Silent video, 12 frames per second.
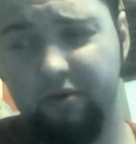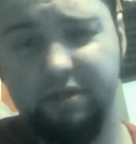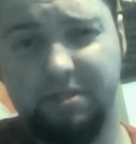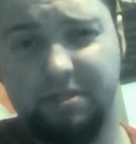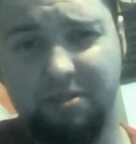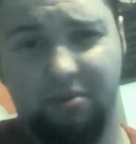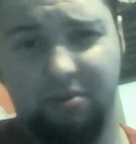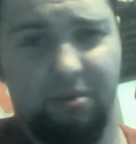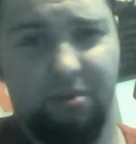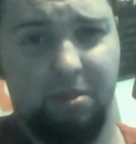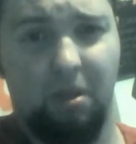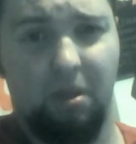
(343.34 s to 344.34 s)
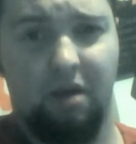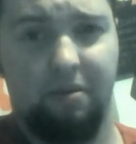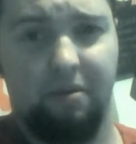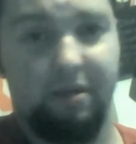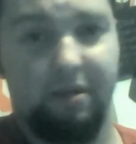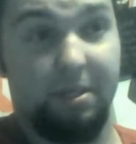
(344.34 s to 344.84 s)
Well, it's true. There's a
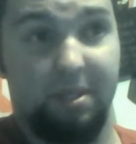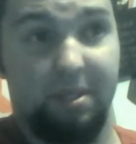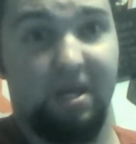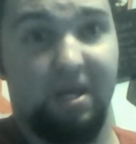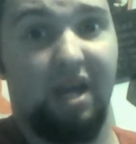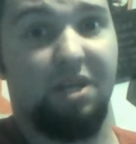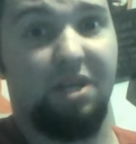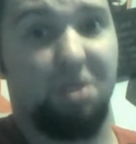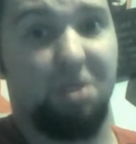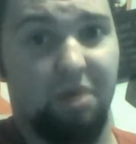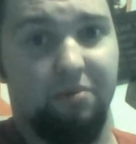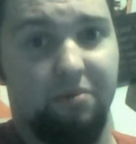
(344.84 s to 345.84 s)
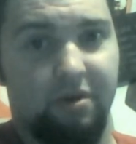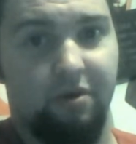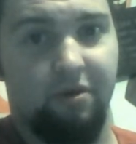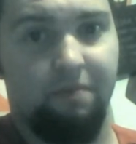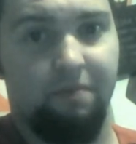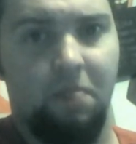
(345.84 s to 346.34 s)
lot of things that I don't
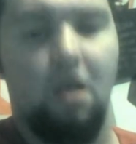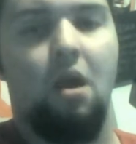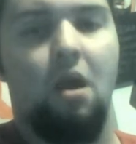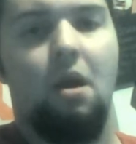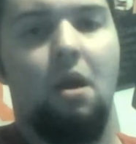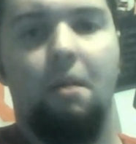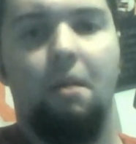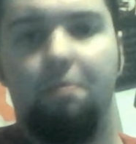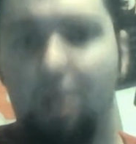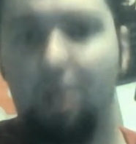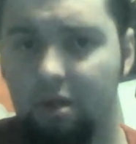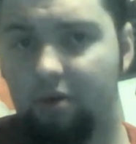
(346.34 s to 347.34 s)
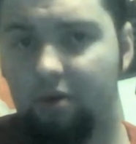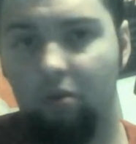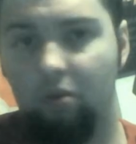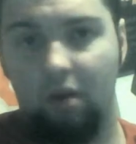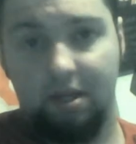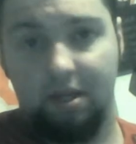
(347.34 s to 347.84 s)
know.
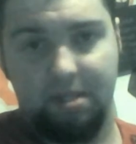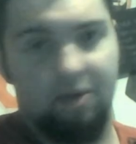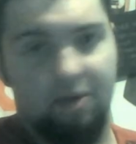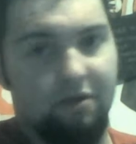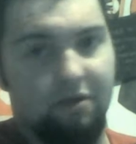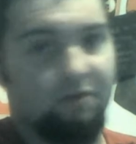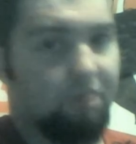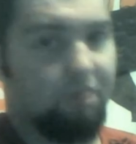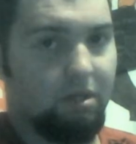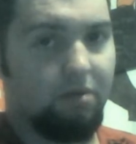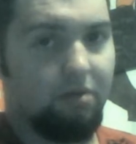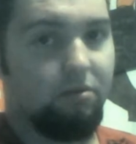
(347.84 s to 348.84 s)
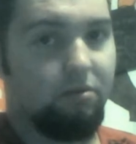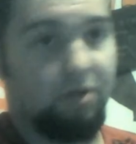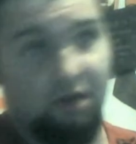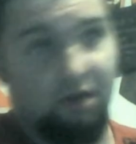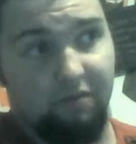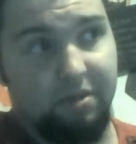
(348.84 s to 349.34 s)
Political wise, however, political
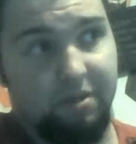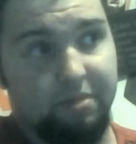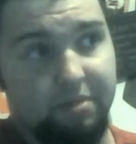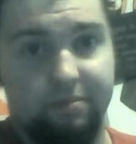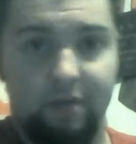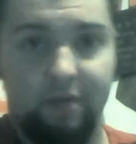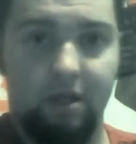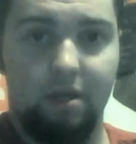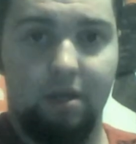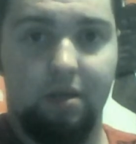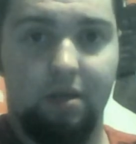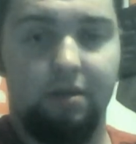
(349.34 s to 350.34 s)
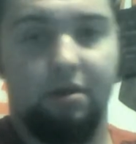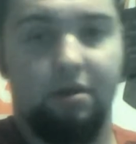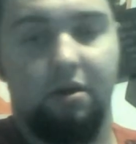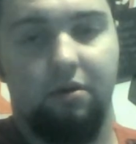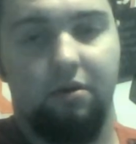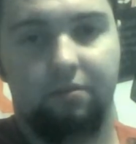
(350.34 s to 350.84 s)
government,
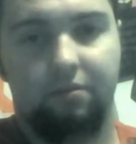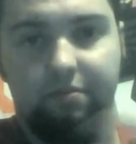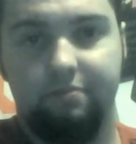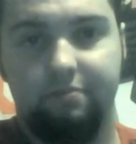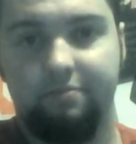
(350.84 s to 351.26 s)
you know,